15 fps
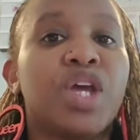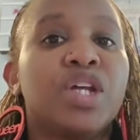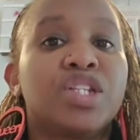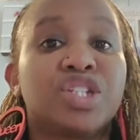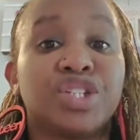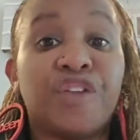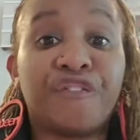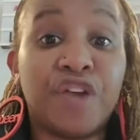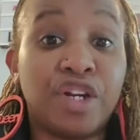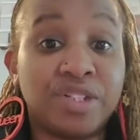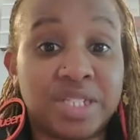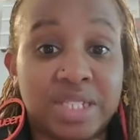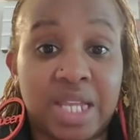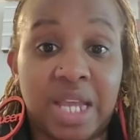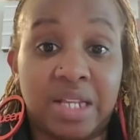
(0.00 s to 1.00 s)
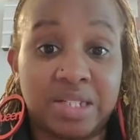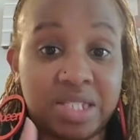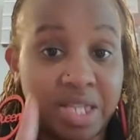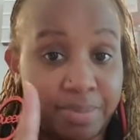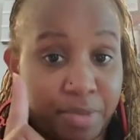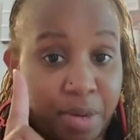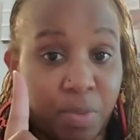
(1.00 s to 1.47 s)
So the first thing,
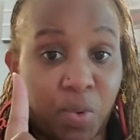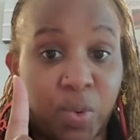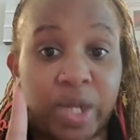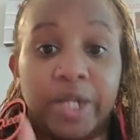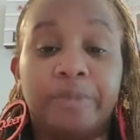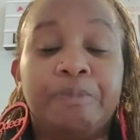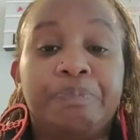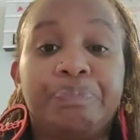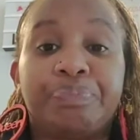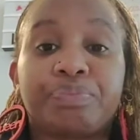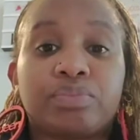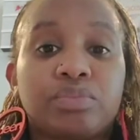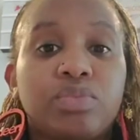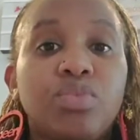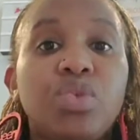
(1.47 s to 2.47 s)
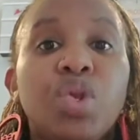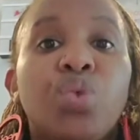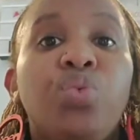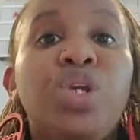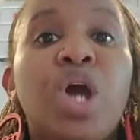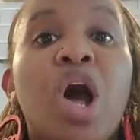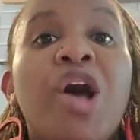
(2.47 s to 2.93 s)
tip number one,
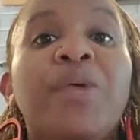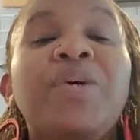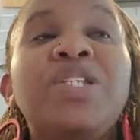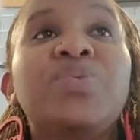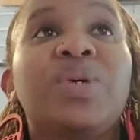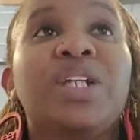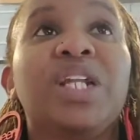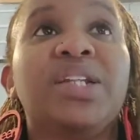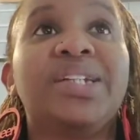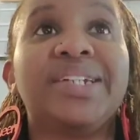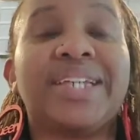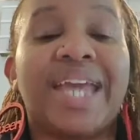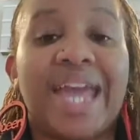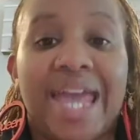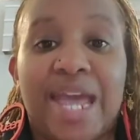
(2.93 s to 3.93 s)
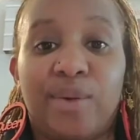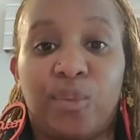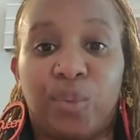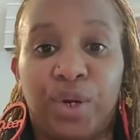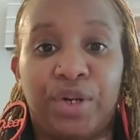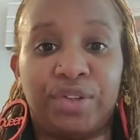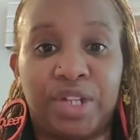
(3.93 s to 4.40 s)
we always want to look at
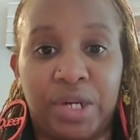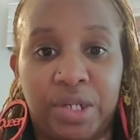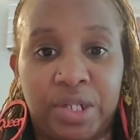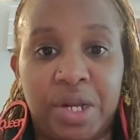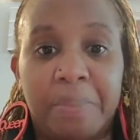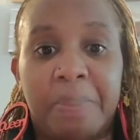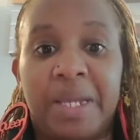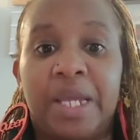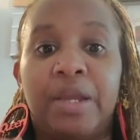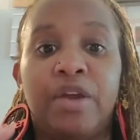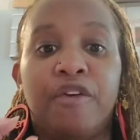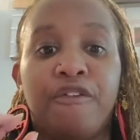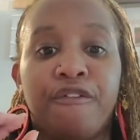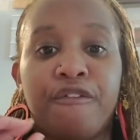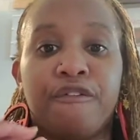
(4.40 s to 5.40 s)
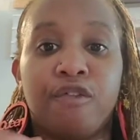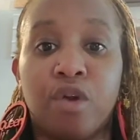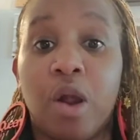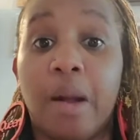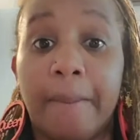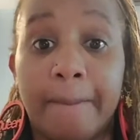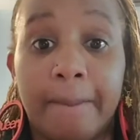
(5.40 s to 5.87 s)
where they're coming
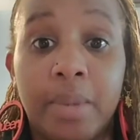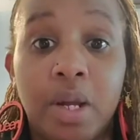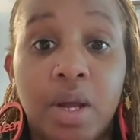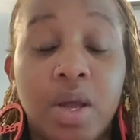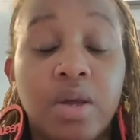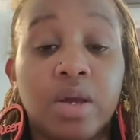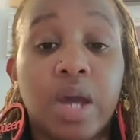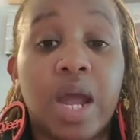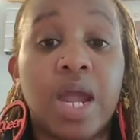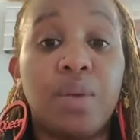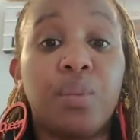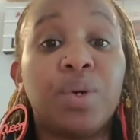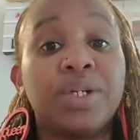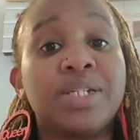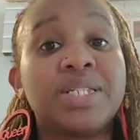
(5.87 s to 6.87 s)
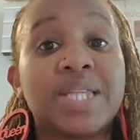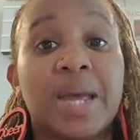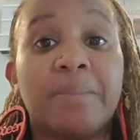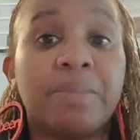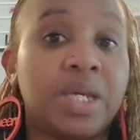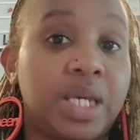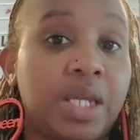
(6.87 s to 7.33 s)
from. Okay. What does
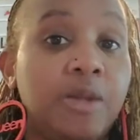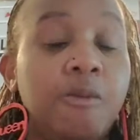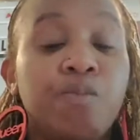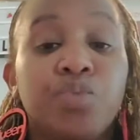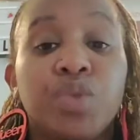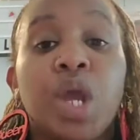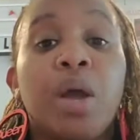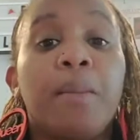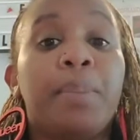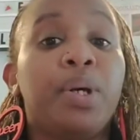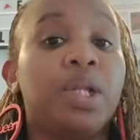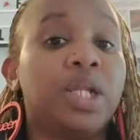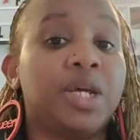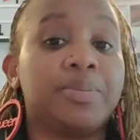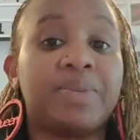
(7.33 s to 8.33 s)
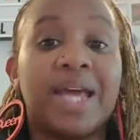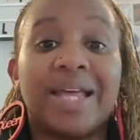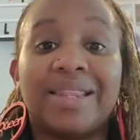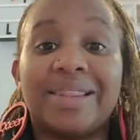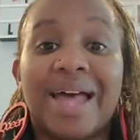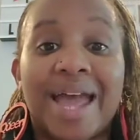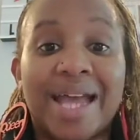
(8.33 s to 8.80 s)
that mean? Pull up
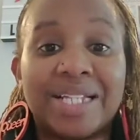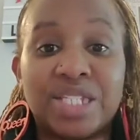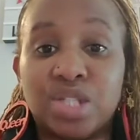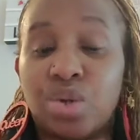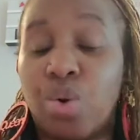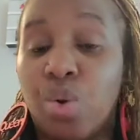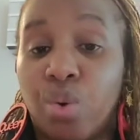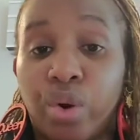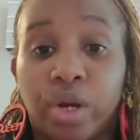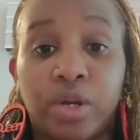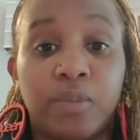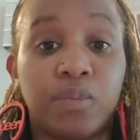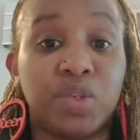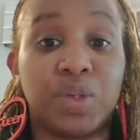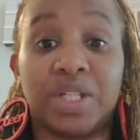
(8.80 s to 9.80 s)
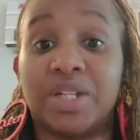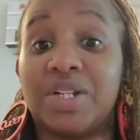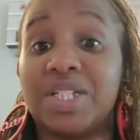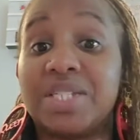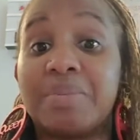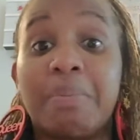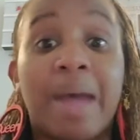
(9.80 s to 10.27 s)
that last score, whether
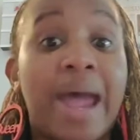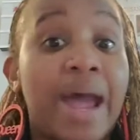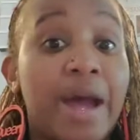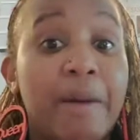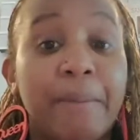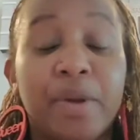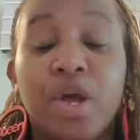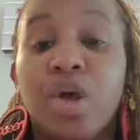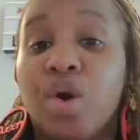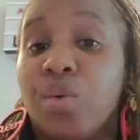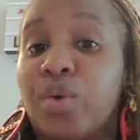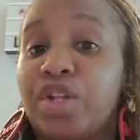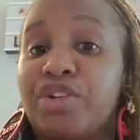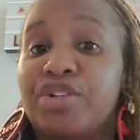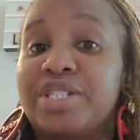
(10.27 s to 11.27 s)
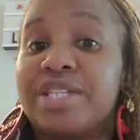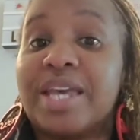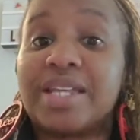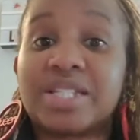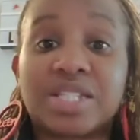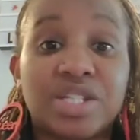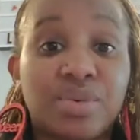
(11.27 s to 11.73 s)
it's MAP, whether it's
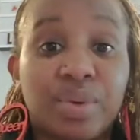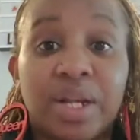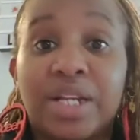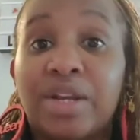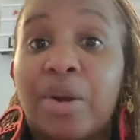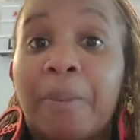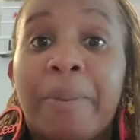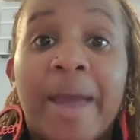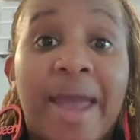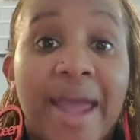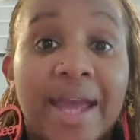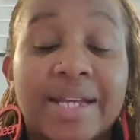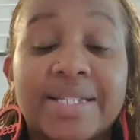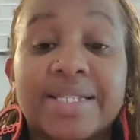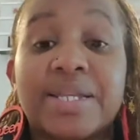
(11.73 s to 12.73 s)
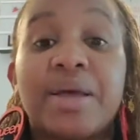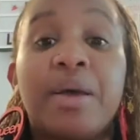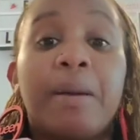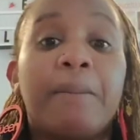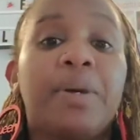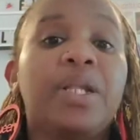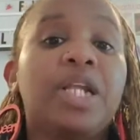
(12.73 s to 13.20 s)
SC Ready or Pass,
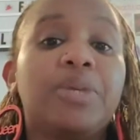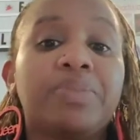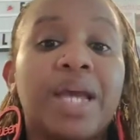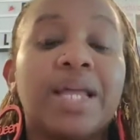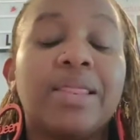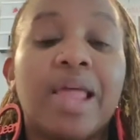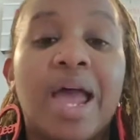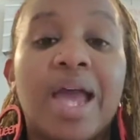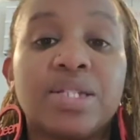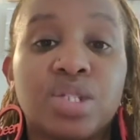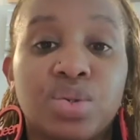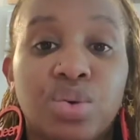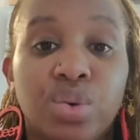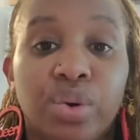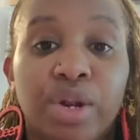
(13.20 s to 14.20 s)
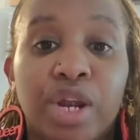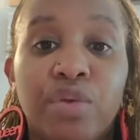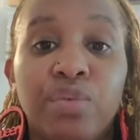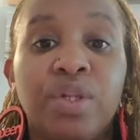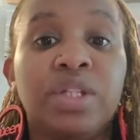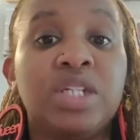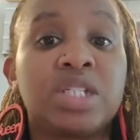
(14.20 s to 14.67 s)
pull up that last score
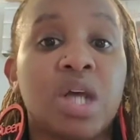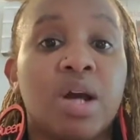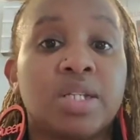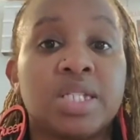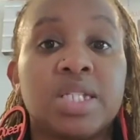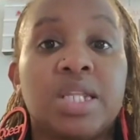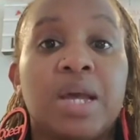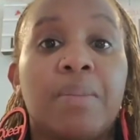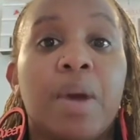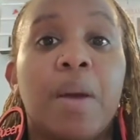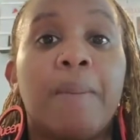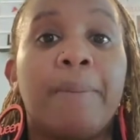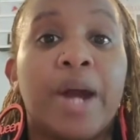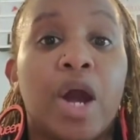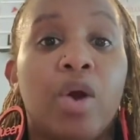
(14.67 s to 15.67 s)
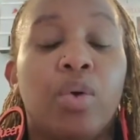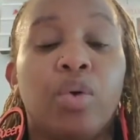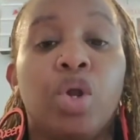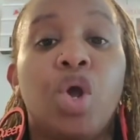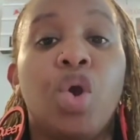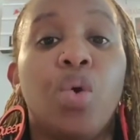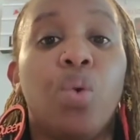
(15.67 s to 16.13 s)
and really talk to them
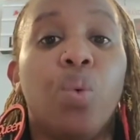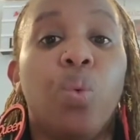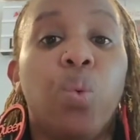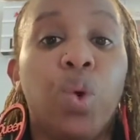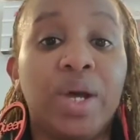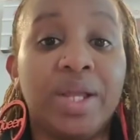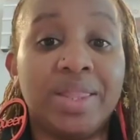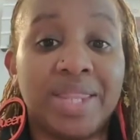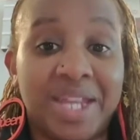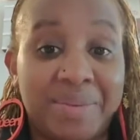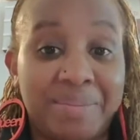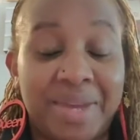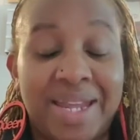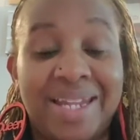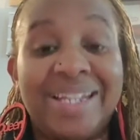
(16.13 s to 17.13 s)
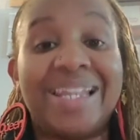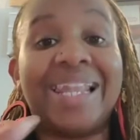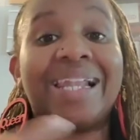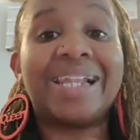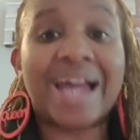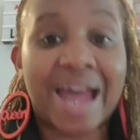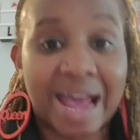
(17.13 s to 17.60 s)
about what they made
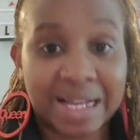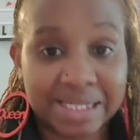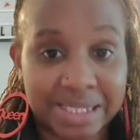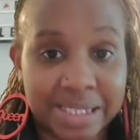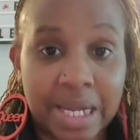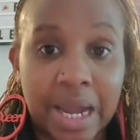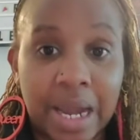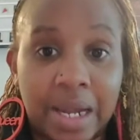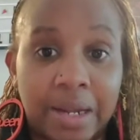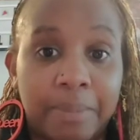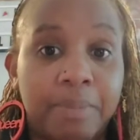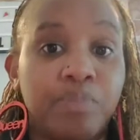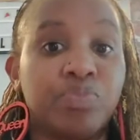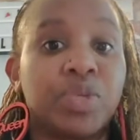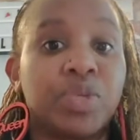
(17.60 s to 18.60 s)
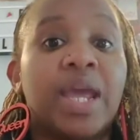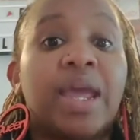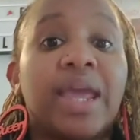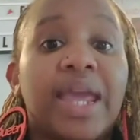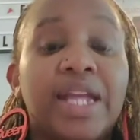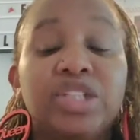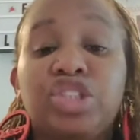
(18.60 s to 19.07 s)
last time
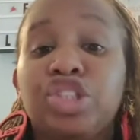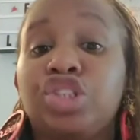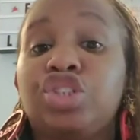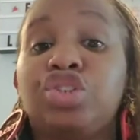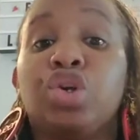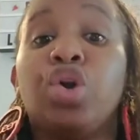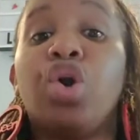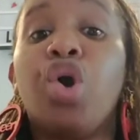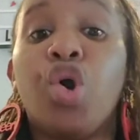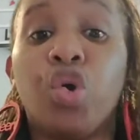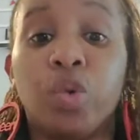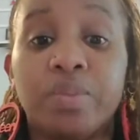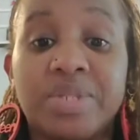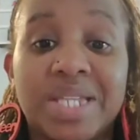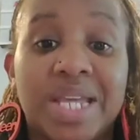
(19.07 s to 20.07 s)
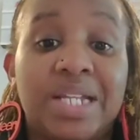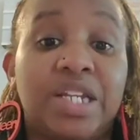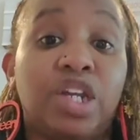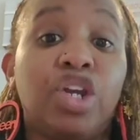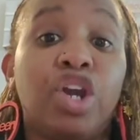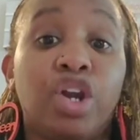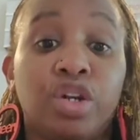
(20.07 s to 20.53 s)
and just your hopes and
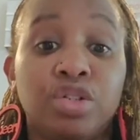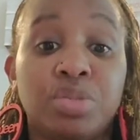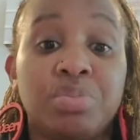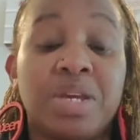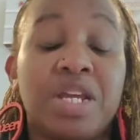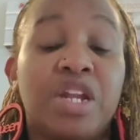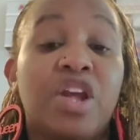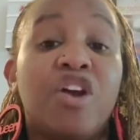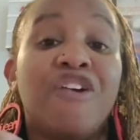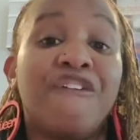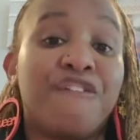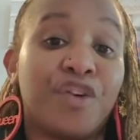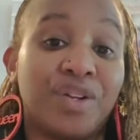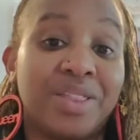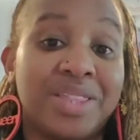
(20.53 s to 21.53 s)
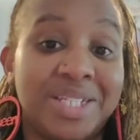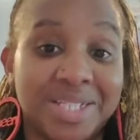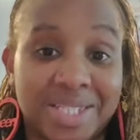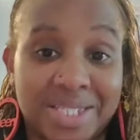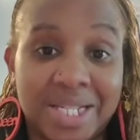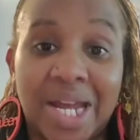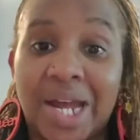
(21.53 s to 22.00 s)
encouragement for
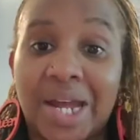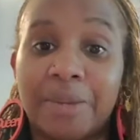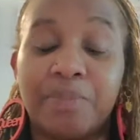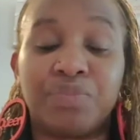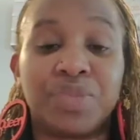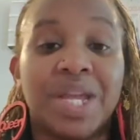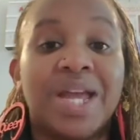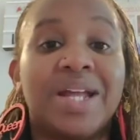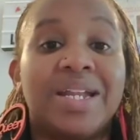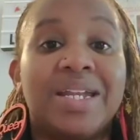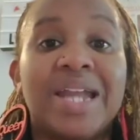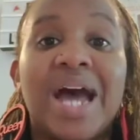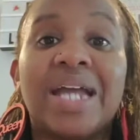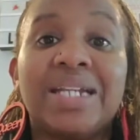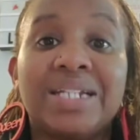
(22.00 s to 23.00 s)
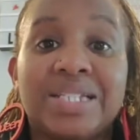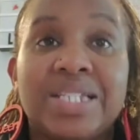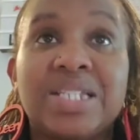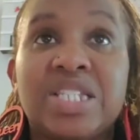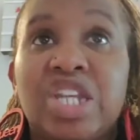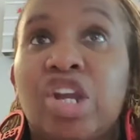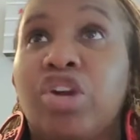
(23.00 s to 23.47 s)
this time. Not
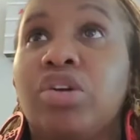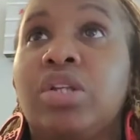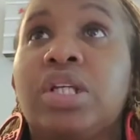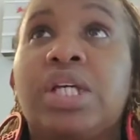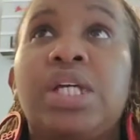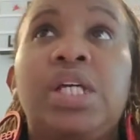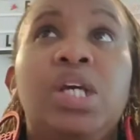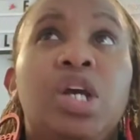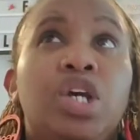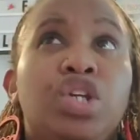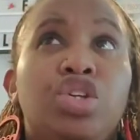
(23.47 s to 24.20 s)
necessarily,